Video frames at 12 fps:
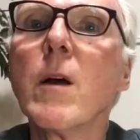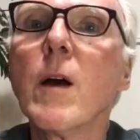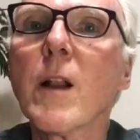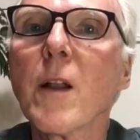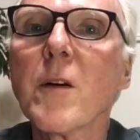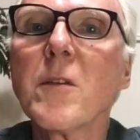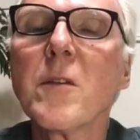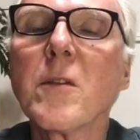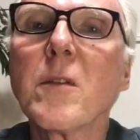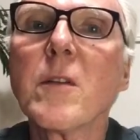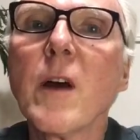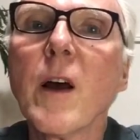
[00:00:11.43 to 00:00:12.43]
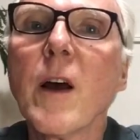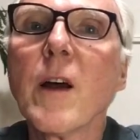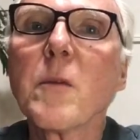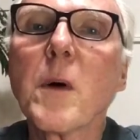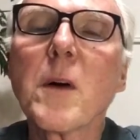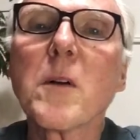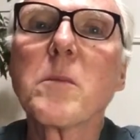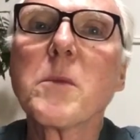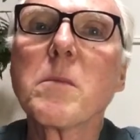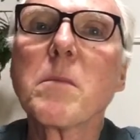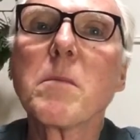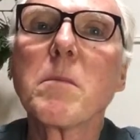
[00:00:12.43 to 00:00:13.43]
Hello, and welcome
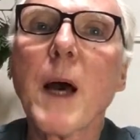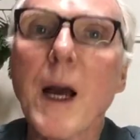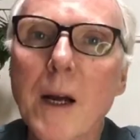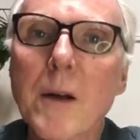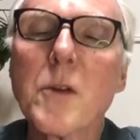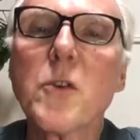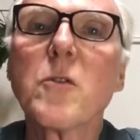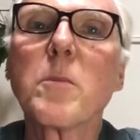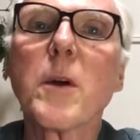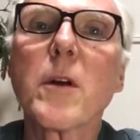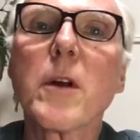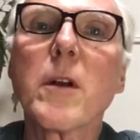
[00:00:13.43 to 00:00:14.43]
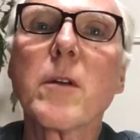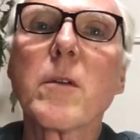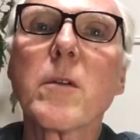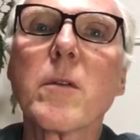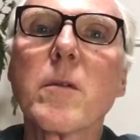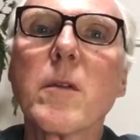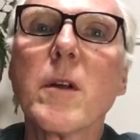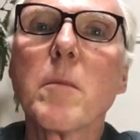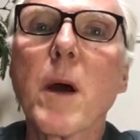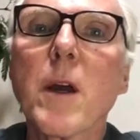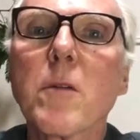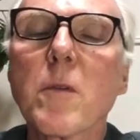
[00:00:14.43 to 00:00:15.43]
back to Bearing in
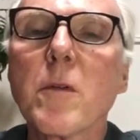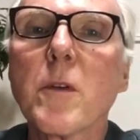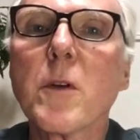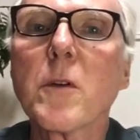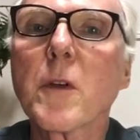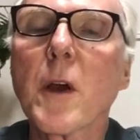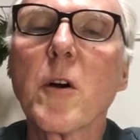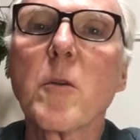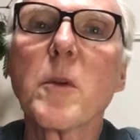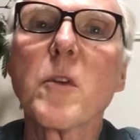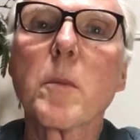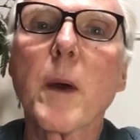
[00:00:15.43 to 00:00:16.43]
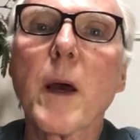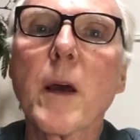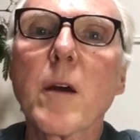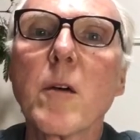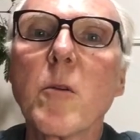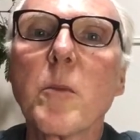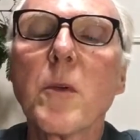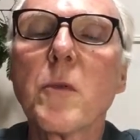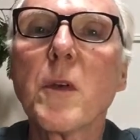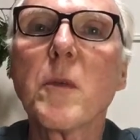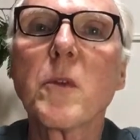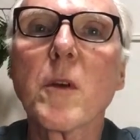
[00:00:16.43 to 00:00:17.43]
Mind Reviews. I hope it's back. I hope you've
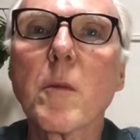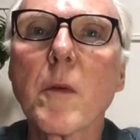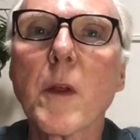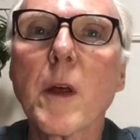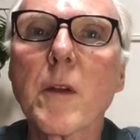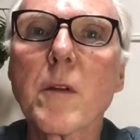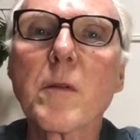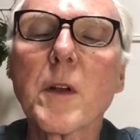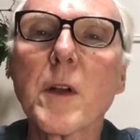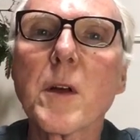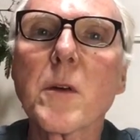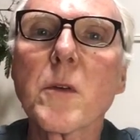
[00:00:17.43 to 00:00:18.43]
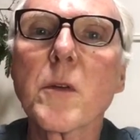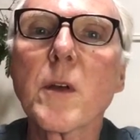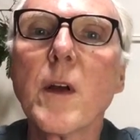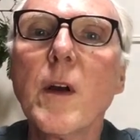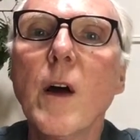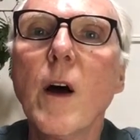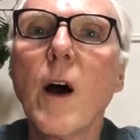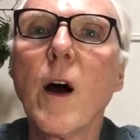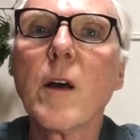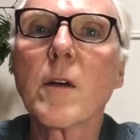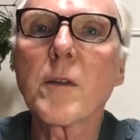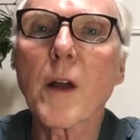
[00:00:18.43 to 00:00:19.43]
seen some of the other videos.
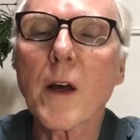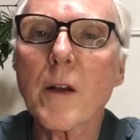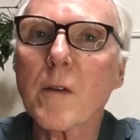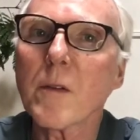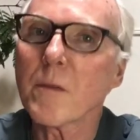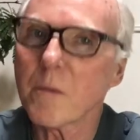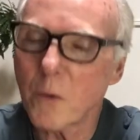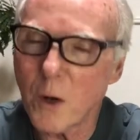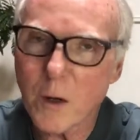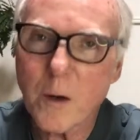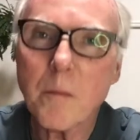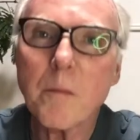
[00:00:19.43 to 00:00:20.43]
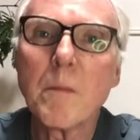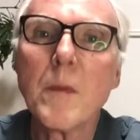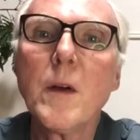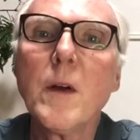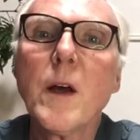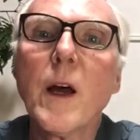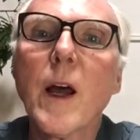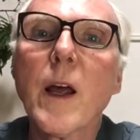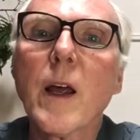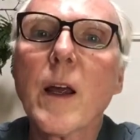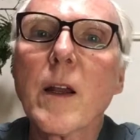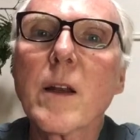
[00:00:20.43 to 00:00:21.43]
If not, welcome.
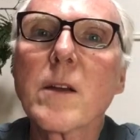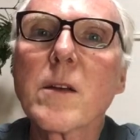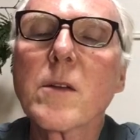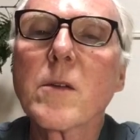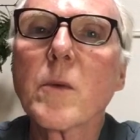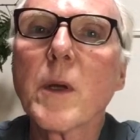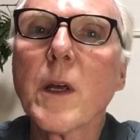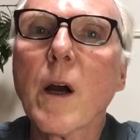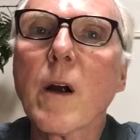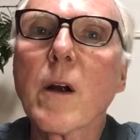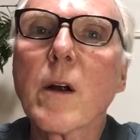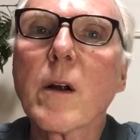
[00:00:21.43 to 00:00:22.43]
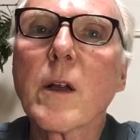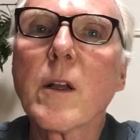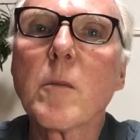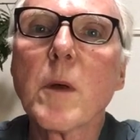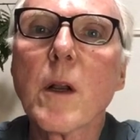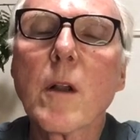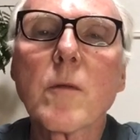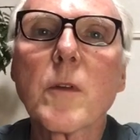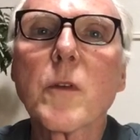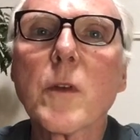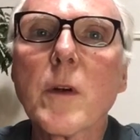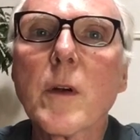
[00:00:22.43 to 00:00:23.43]
And we are in the middle of a
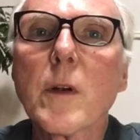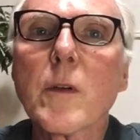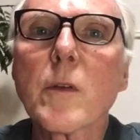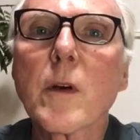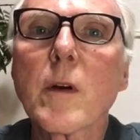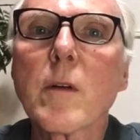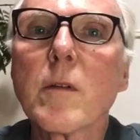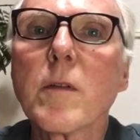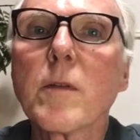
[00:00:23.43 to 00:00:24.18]
series of